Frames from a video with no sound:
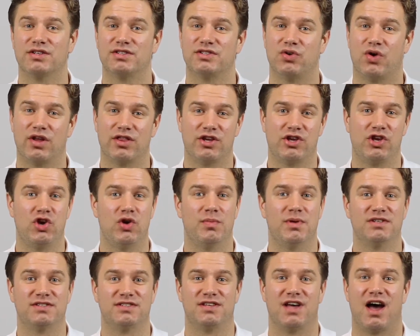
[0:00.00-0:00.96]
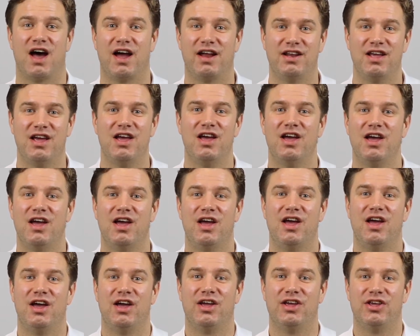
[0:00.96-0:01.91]
So on the human side,
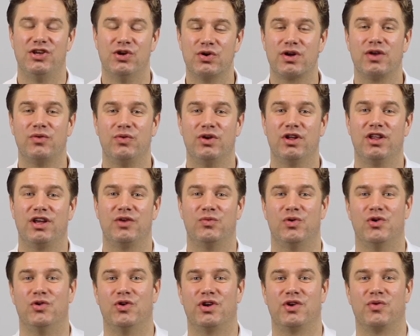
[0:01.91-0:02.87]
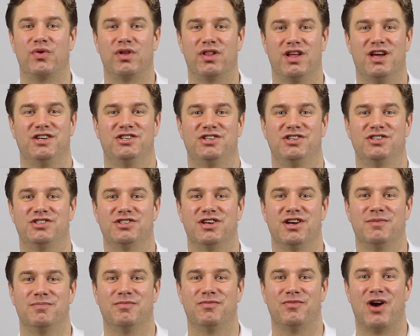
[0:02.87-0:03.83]
you can really ruin your
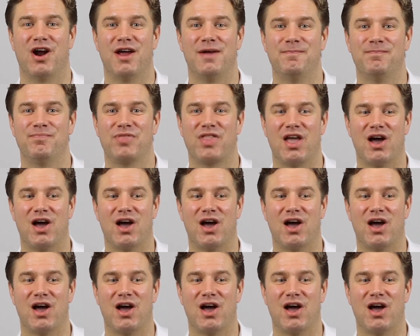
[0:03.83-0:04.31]
relationship, right?